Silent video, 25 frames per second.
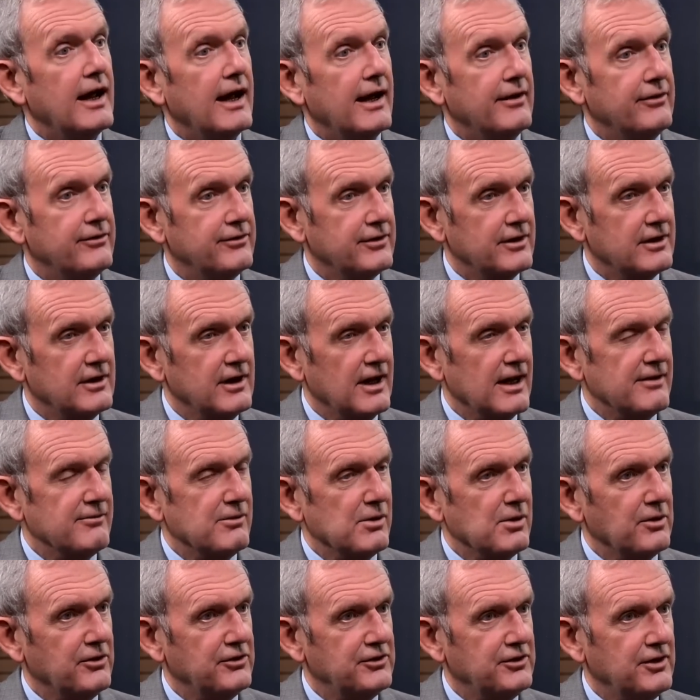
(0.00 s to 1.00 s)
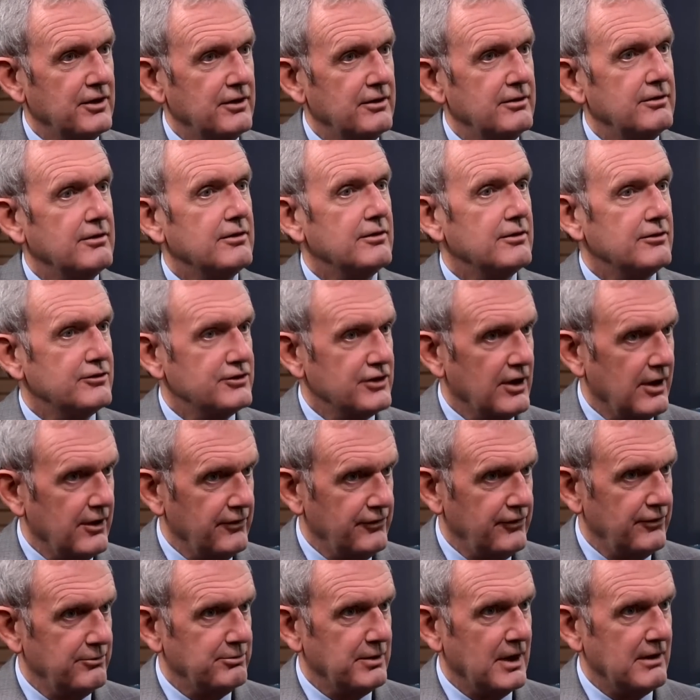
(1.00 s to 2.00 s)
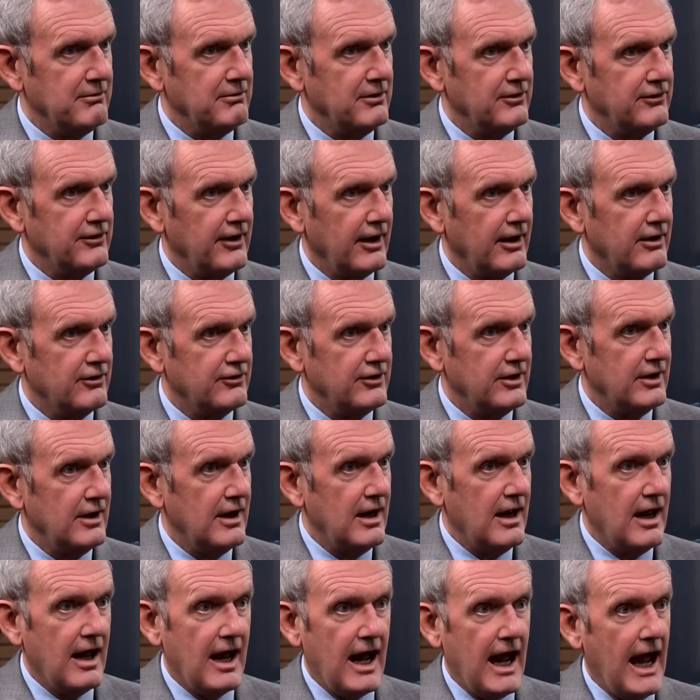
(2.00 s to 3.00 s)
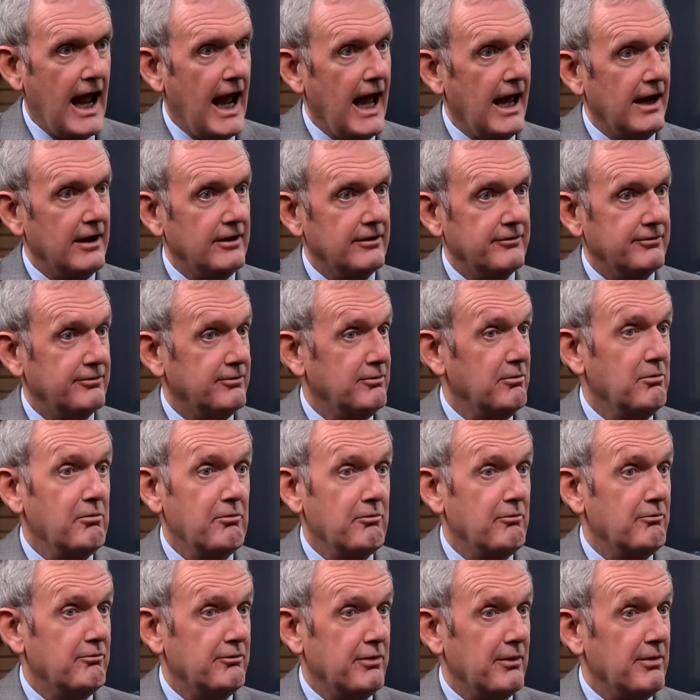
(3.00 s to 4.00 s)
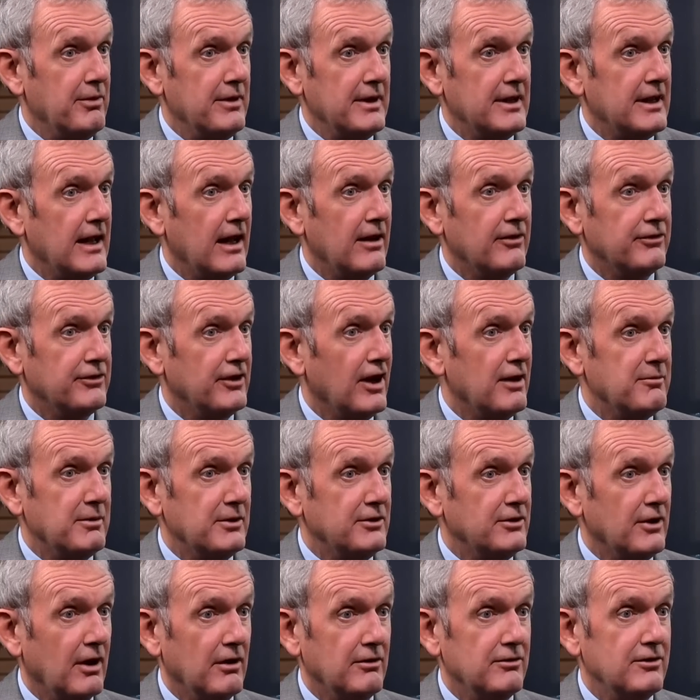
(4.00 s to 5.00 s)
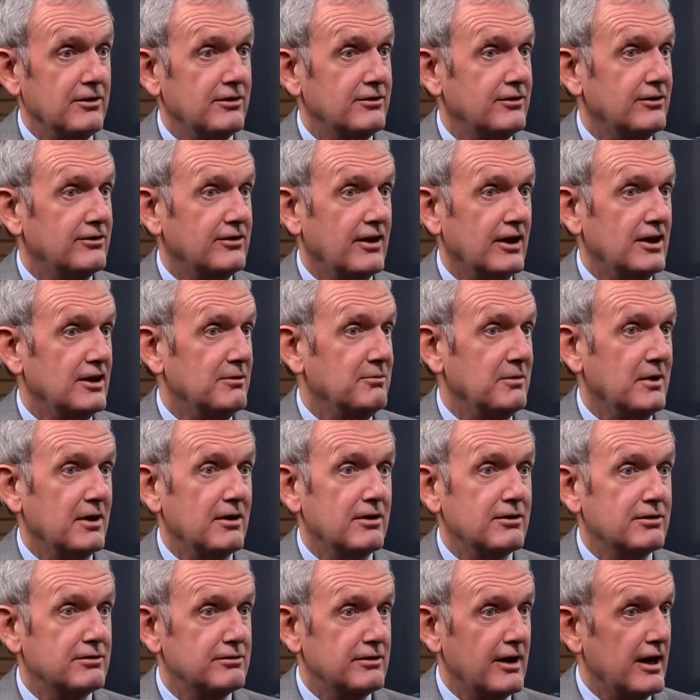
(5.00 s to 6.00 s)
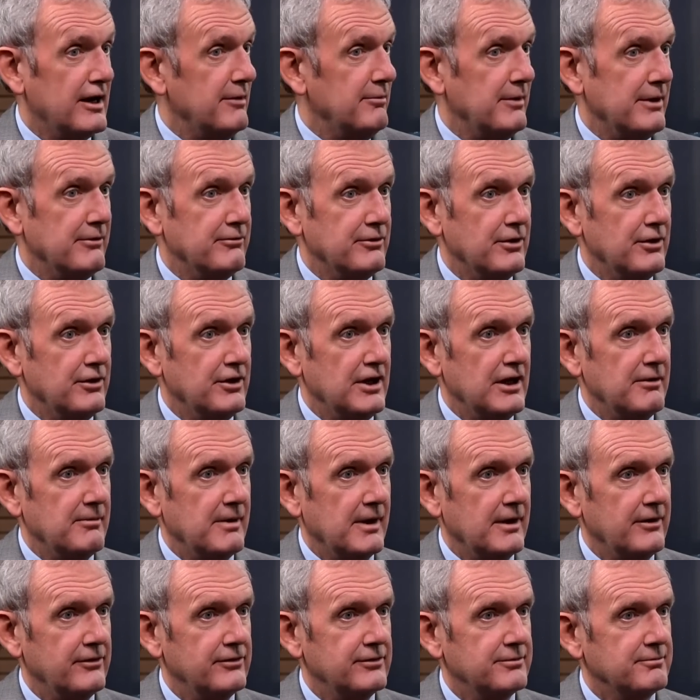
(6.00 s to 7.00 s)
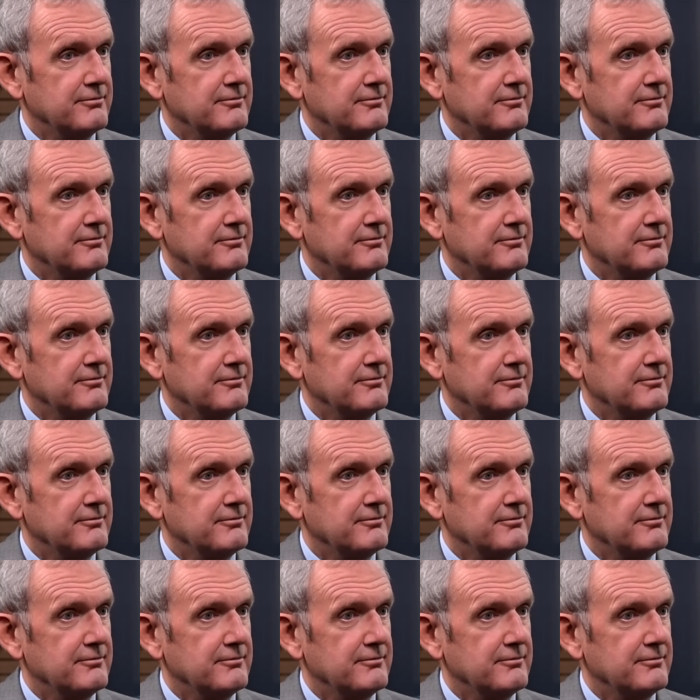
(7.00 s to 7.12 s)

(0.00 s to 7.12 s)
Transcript: and Sir Clive Alston, Charles's private secretary, and from the accounts I've been told, used to send them incredibly rude emails.